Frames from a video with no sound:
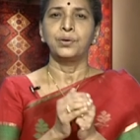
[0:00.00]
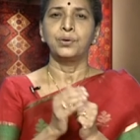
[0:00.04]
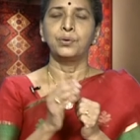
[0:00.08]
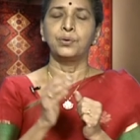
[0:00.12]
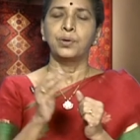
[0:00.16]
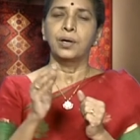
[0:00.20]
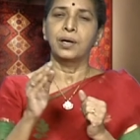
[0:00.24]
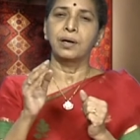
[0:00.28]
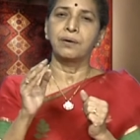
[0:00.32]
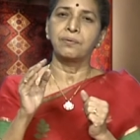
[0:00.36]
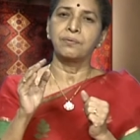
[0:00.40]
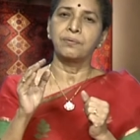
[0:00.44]

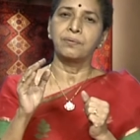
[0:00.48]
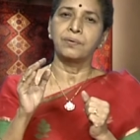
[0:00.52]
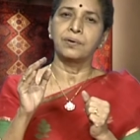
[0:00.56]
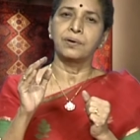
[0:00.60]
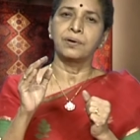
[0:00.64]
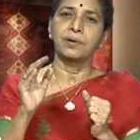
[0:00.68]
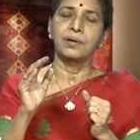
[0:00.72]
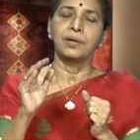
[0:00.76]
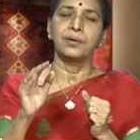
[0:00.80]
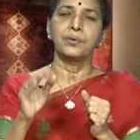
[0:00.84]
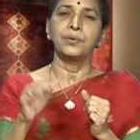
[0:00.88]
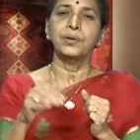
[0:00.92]
have uh,
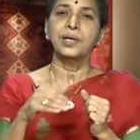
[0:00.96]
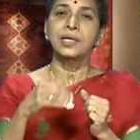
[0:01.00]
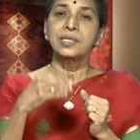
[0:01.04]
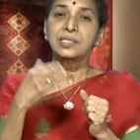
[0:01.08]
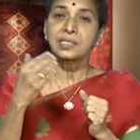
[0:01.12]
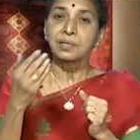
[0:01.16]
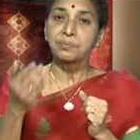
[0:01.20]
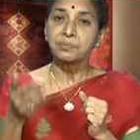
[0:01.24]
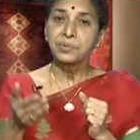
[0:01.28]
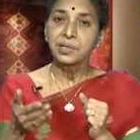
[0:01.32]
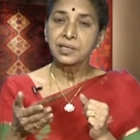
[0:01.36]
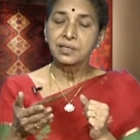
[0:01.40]
you can
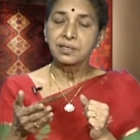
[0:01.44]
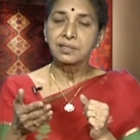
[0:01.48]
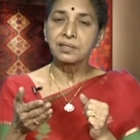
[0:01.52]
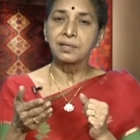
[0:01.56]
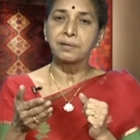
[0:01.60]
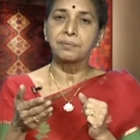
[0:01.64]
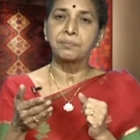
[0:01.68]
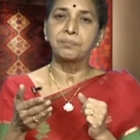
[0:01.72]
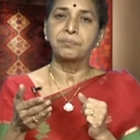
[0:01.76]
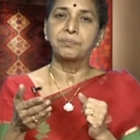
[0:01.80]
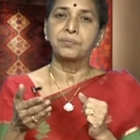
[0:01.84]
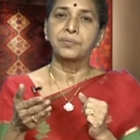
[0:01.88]
subject
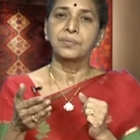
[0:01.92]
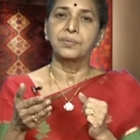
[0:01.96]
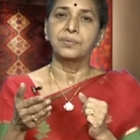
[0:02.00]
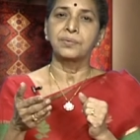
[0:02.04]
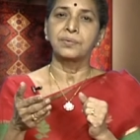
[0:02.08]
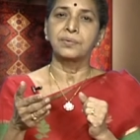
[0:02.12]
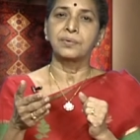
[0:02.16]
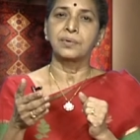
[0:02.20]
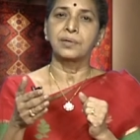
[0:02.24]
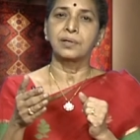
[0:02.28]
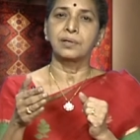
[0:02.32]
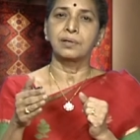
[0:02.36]
them
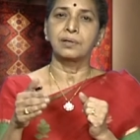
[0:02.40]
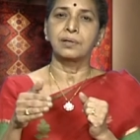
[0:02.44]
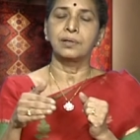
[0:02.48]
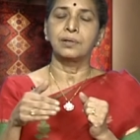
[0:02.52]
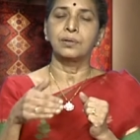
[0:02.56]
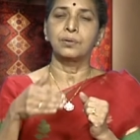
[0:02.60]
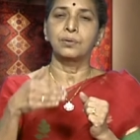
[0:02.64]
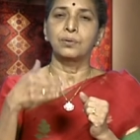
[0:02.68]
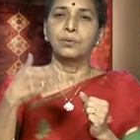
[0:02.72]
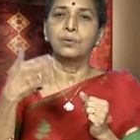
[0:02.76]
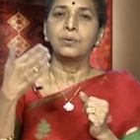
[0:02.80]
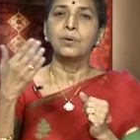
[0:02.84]

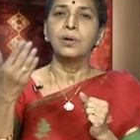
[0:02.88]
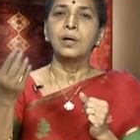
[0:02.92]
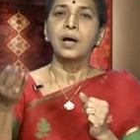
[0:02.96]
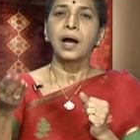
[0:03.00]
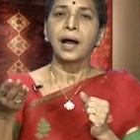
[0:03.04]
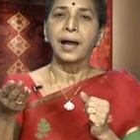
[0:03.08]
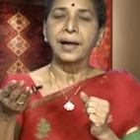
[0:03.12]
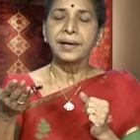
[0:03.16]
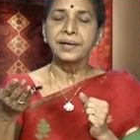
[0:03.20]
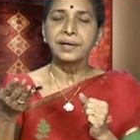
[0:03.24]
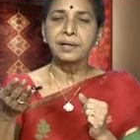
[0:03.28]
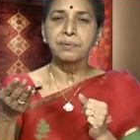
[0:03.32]
into
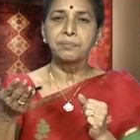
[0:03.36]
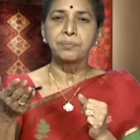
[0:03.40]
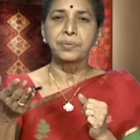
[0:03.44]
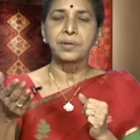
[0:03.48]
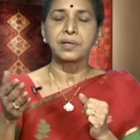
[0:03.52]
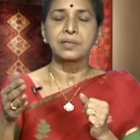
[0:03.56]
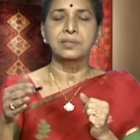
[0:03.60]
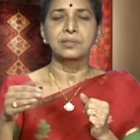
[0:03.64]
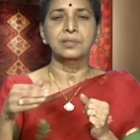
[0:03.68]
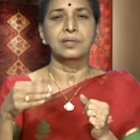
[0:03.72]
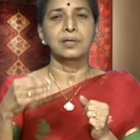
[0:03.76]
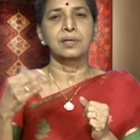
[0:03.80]
high
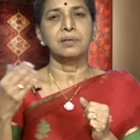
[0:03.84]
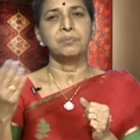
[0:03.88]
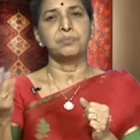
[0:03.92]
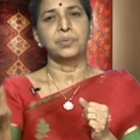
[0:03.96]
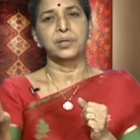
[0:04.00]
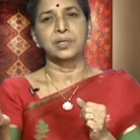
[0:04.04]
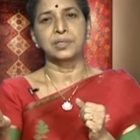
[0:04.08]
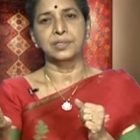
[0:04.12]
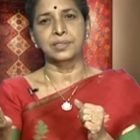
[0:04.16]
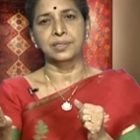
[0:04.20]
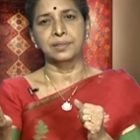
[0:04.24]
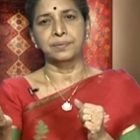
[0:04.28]
temperature and
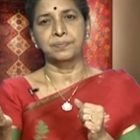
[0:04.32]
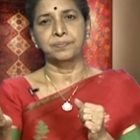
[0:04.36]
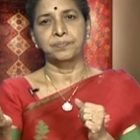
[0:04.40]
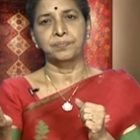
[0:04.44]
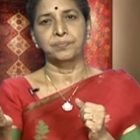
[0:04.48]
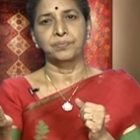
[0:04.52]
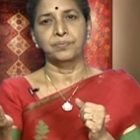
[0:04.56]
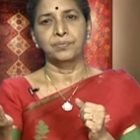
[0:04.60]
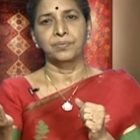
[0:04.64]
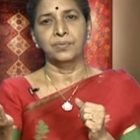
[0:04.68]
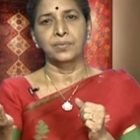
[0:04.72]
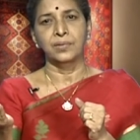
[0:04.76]
pressure
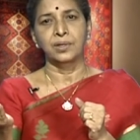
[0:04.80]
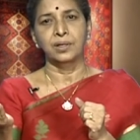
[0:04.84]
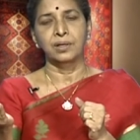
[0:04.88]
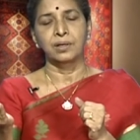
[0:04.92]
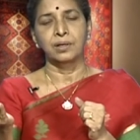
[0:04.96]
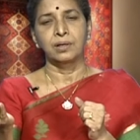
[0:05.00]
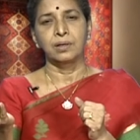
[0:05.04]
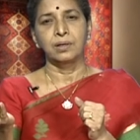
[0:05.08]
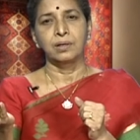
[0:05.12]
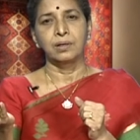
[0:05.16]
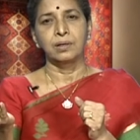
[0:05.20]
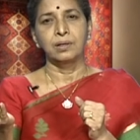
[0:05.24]

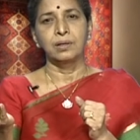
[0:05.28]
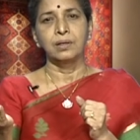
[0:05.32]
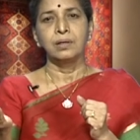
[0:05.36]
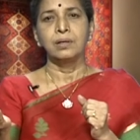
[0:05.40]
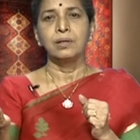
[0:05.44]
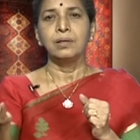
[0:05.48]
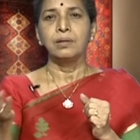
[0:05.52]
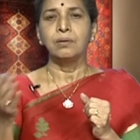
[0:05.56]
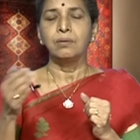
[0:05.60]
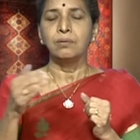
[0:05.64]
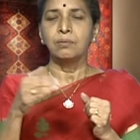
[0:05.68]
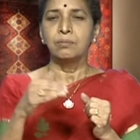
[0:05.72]
you
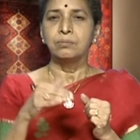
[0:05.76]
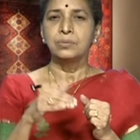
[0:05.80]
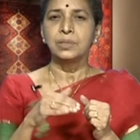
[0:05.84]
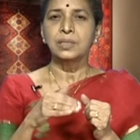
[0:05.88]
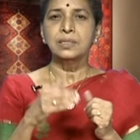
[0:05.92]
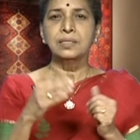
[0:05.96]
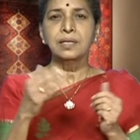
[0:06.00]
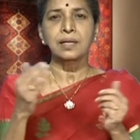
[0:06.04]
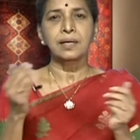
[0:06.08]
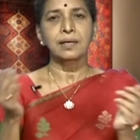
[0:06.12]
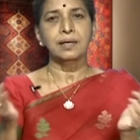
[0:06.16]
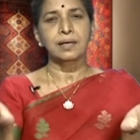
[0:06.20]
know just
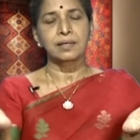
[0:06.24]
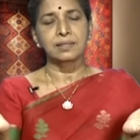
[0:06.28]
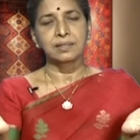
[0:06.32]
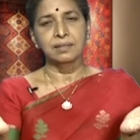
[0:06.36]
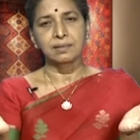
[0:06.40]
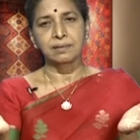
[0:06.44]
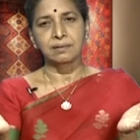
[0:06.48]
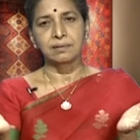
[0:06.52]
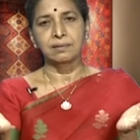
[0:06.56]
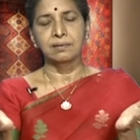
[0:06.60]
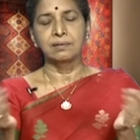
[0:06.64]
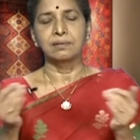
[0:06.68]
like other
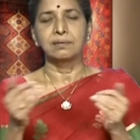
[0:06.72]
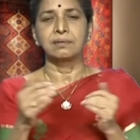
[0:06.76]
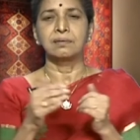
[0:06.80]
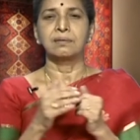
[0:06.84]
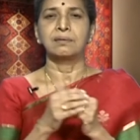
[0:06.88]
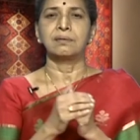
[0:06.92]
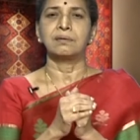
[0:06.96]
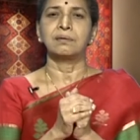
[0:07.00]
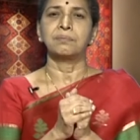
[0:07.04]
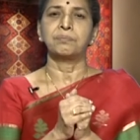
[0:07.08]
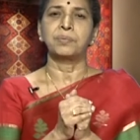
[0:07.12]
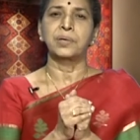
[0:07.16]

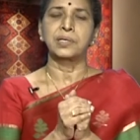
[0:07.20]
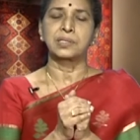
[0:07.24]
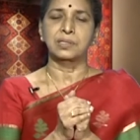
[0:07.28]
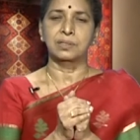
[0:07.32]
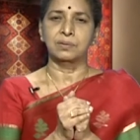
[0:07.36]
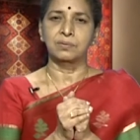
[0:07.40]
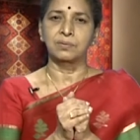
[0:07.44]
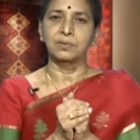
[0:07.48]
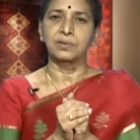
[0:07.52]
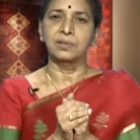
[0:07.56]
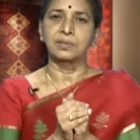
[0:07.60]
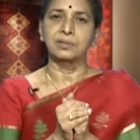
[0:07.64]
pressure
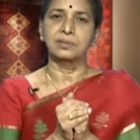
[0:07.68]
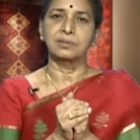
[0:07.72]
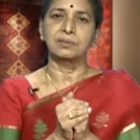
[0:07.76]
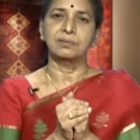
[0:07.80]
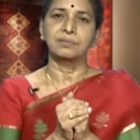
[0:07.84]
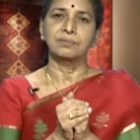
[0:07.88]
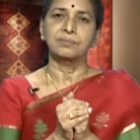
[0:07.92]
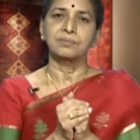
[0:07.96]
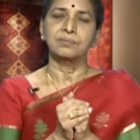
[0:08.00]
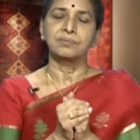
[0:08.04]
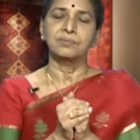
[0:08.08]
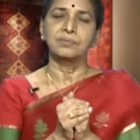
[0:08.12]
cookers.
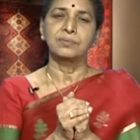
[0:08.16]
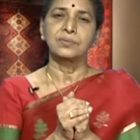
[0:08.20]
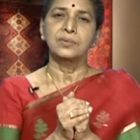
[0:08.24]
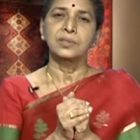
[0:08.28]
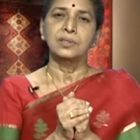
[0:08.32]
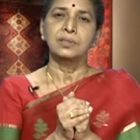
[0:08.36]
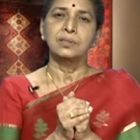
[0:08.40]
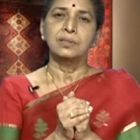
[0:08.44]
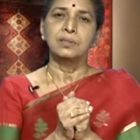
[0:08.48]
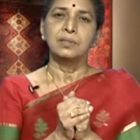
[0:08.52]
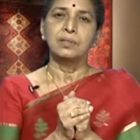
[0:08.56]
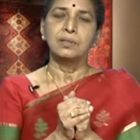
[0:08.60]

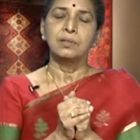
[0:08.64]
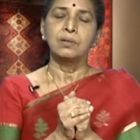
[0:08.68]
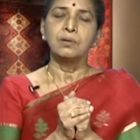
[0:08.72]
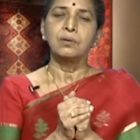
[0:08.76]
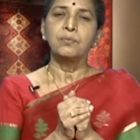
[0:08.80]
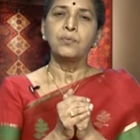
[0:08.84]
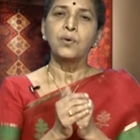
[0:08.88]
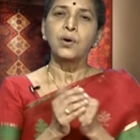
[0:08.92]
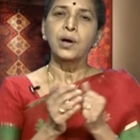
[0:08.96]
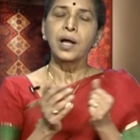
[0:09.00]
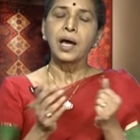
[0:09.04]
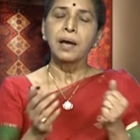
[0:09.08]
And
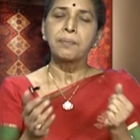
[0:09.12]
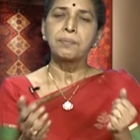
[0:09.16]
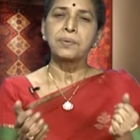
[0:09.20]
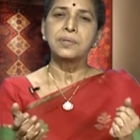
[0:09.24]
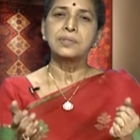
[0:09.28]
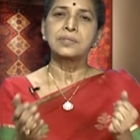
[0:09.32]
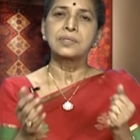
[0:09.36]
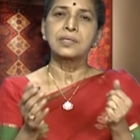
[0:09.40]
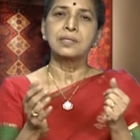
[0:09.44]
what happens in